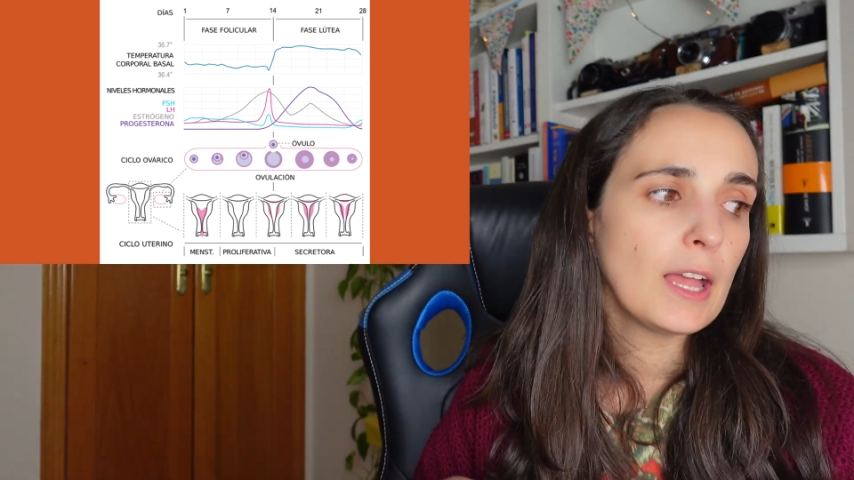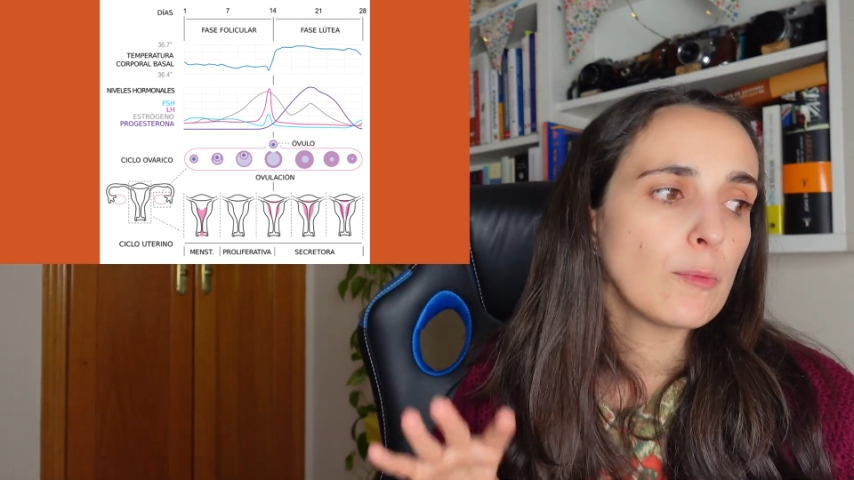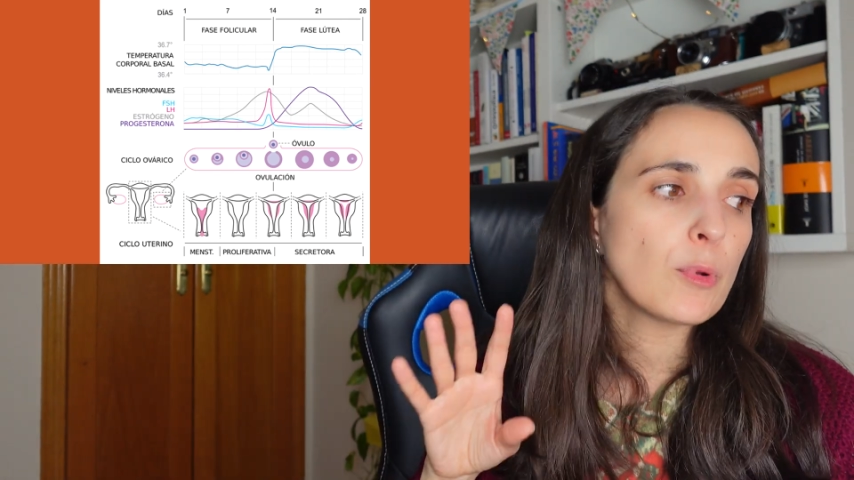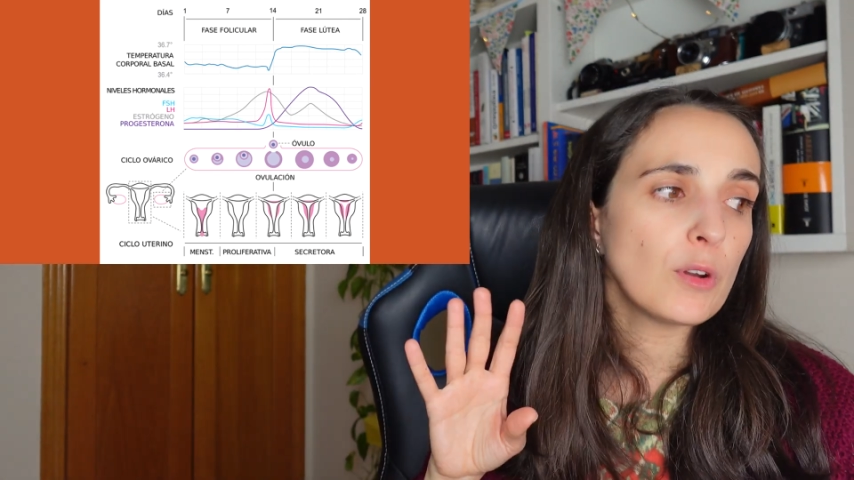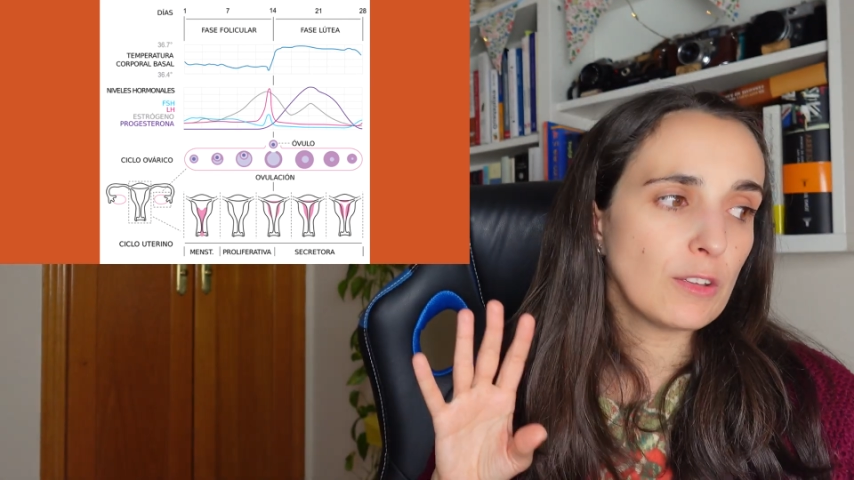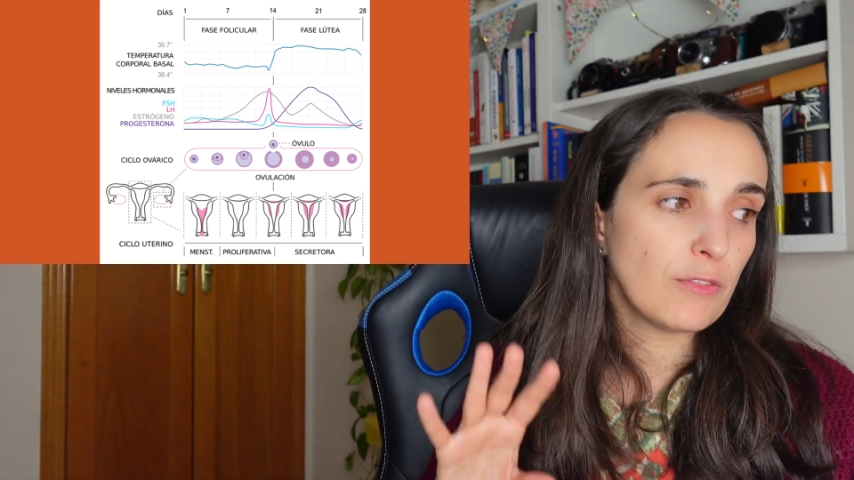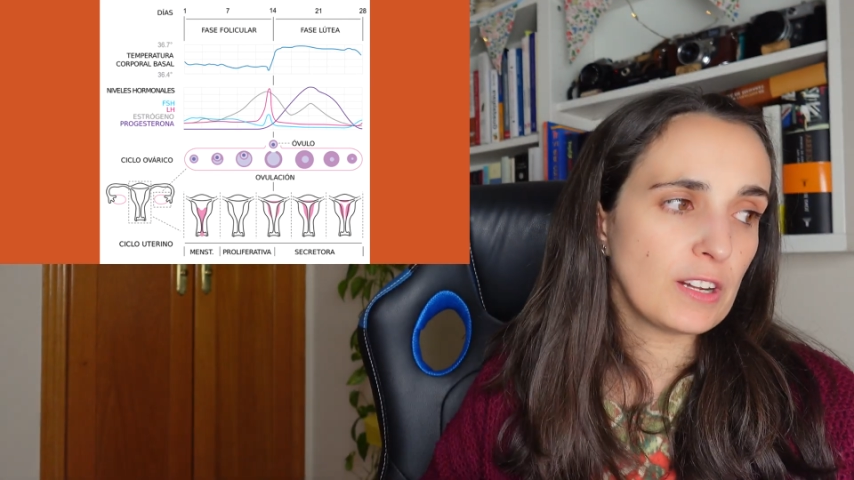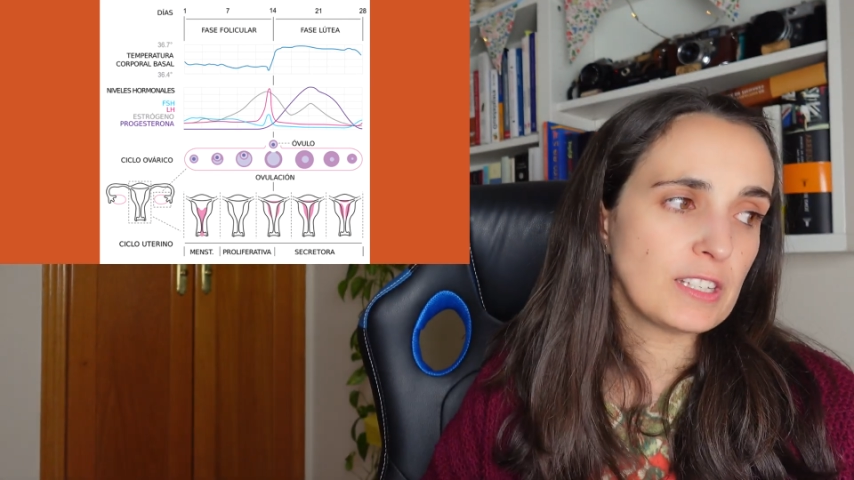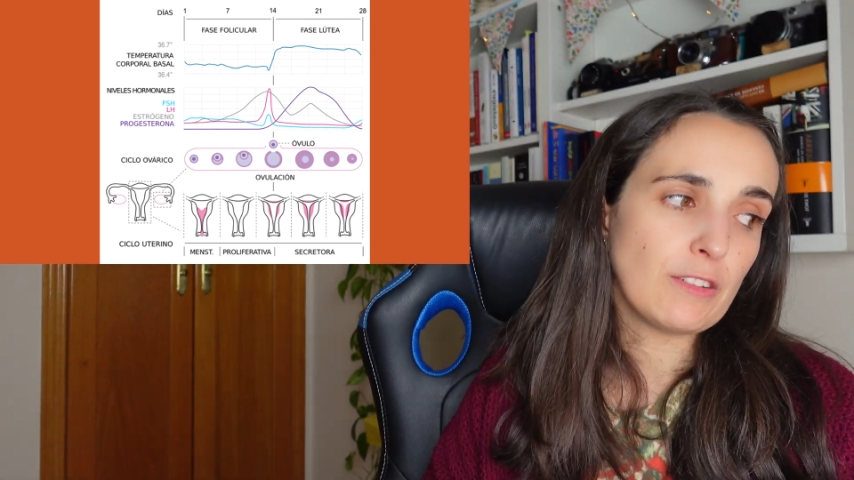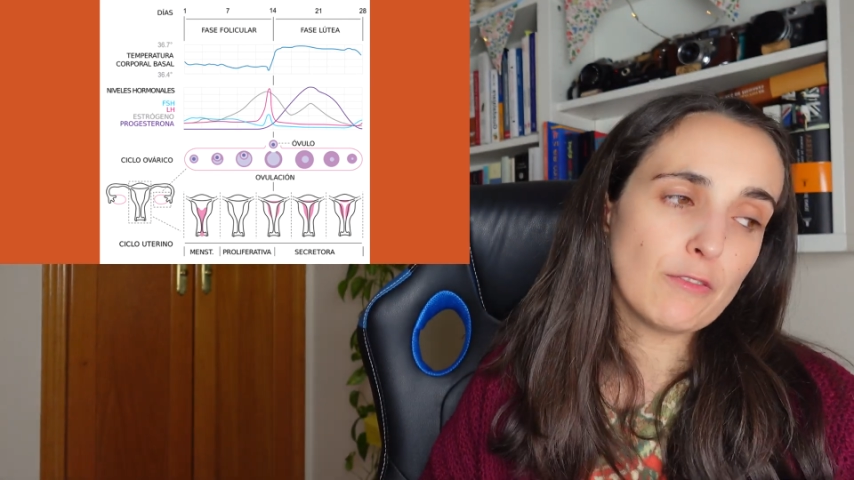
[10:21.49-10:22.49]

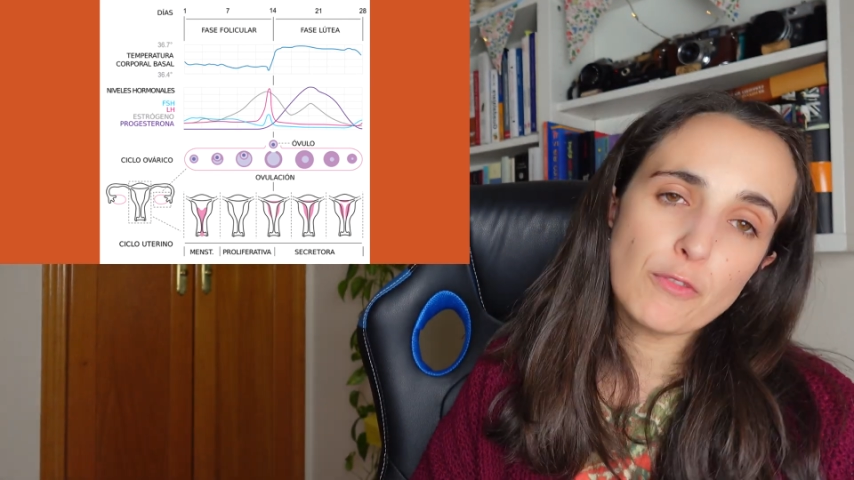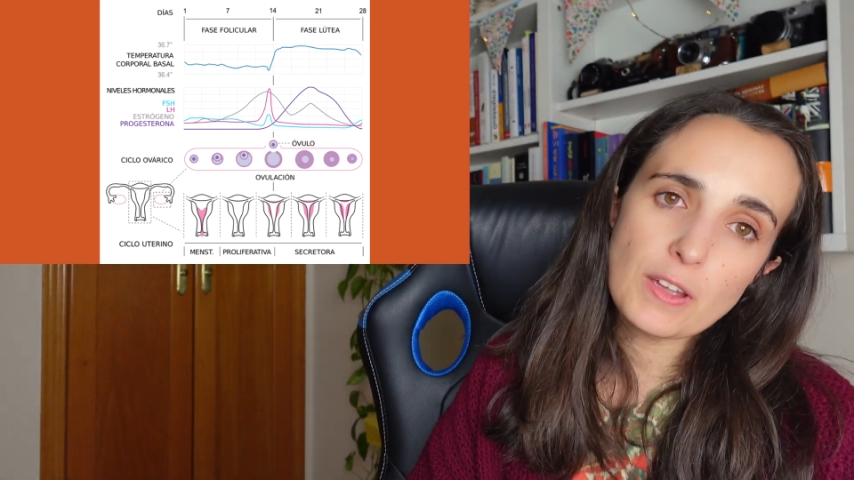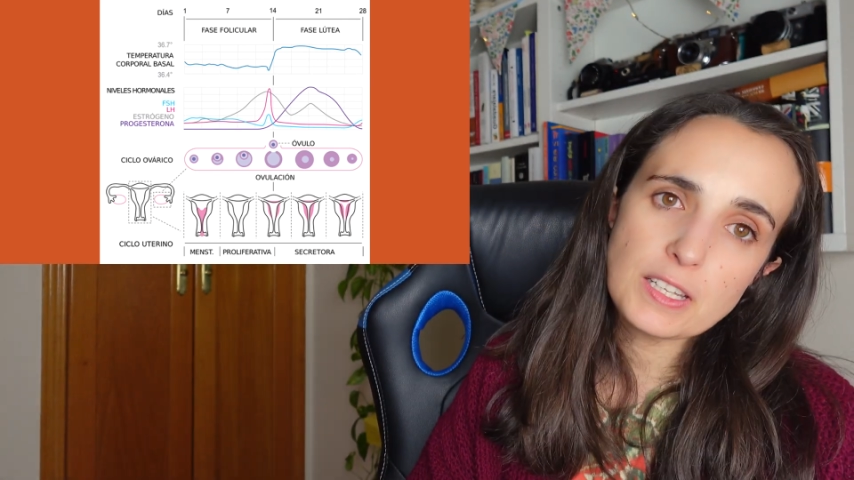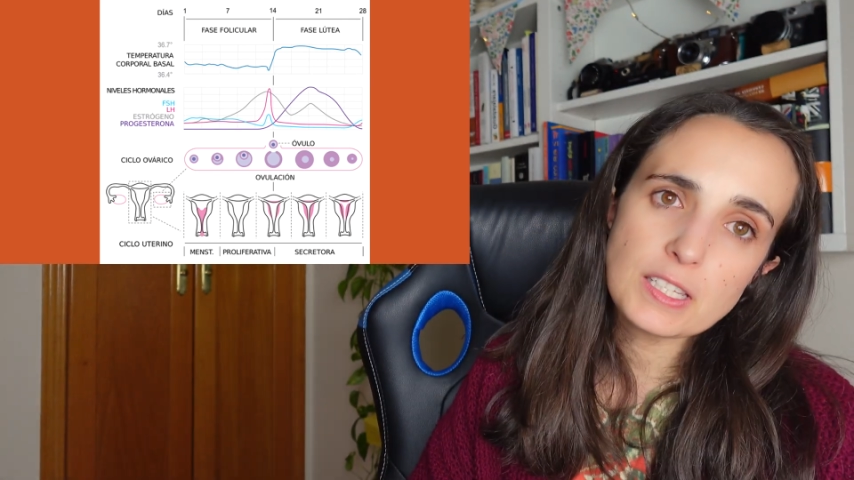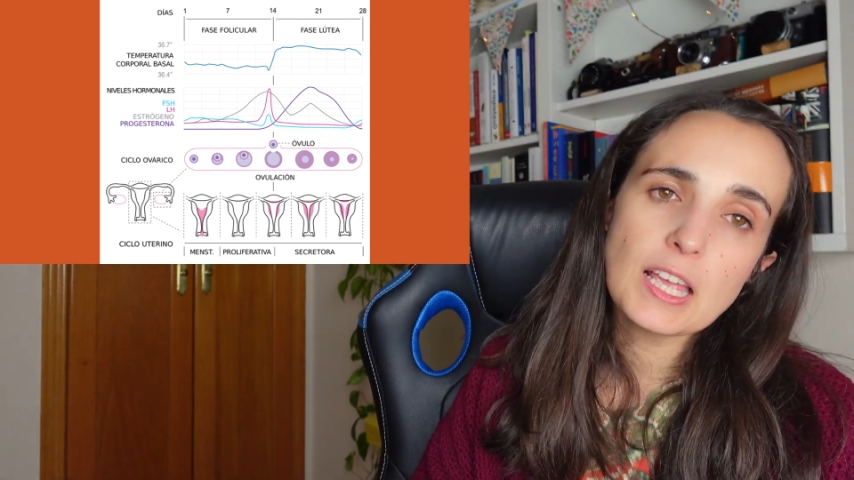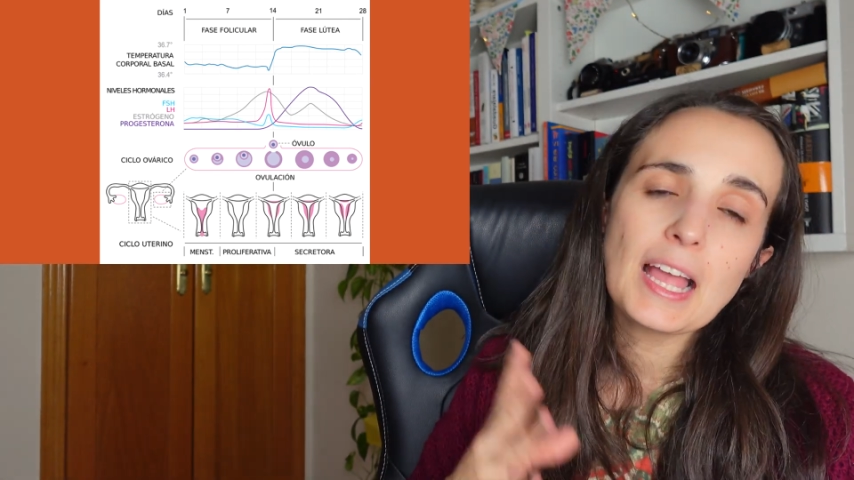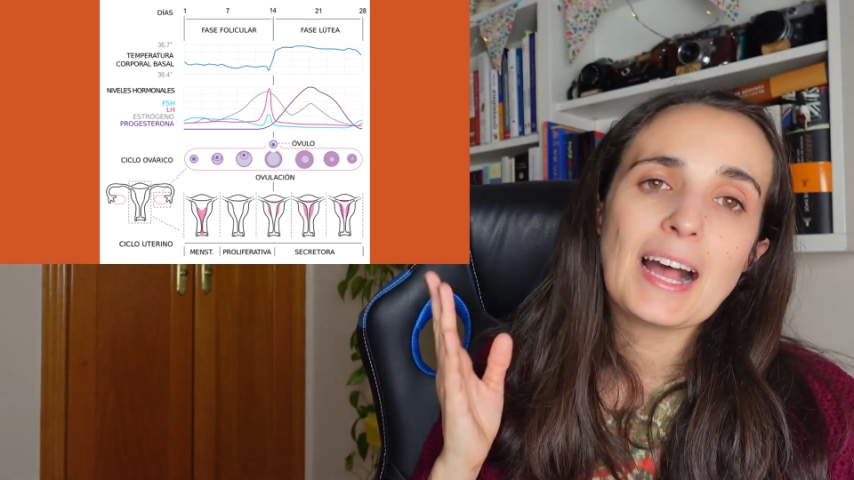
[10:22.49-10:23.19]
proliferative phase,